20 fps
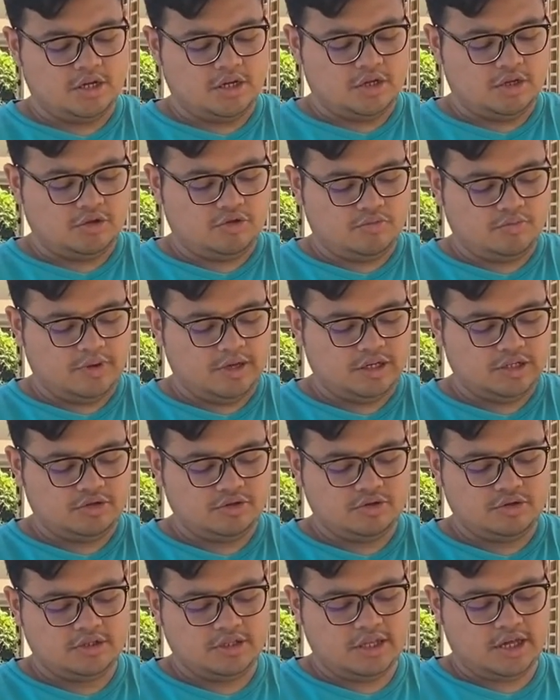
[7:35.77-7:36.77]
to make
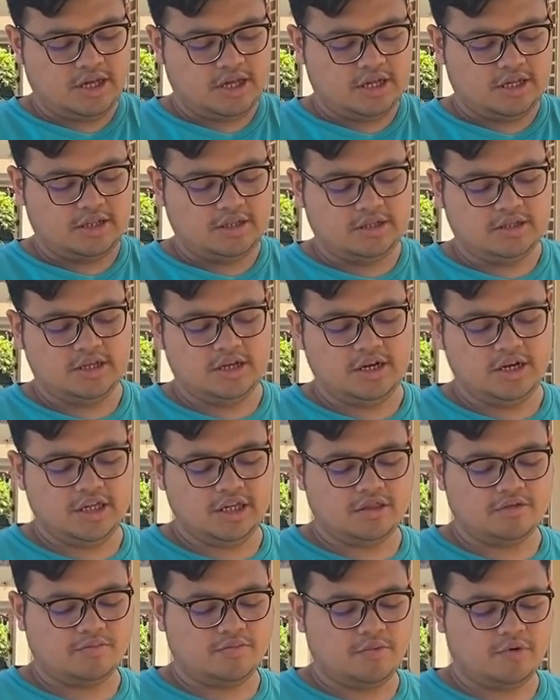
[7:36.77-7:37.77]
sure that the leak
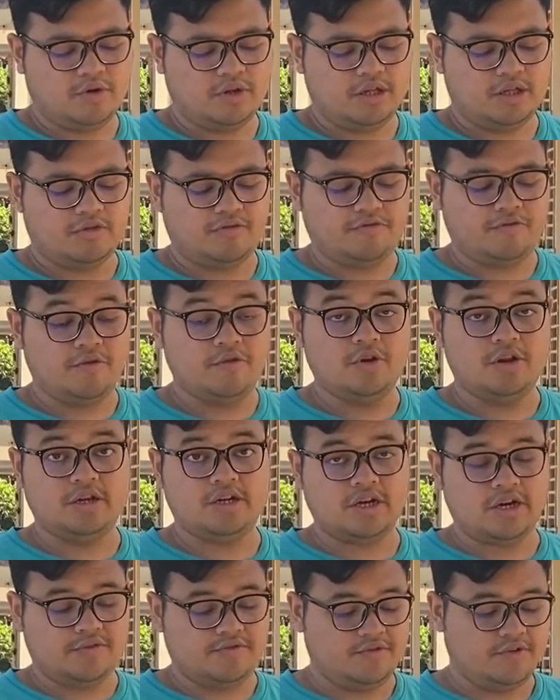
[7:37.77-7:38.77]
spot is fully
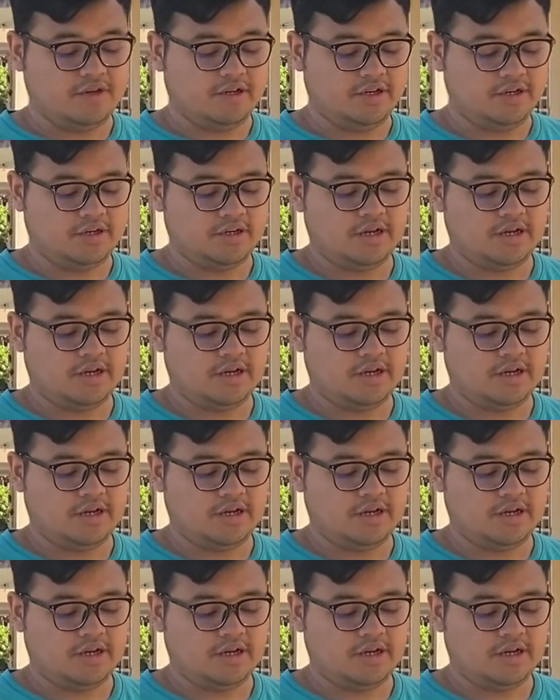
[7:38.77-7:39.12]
covered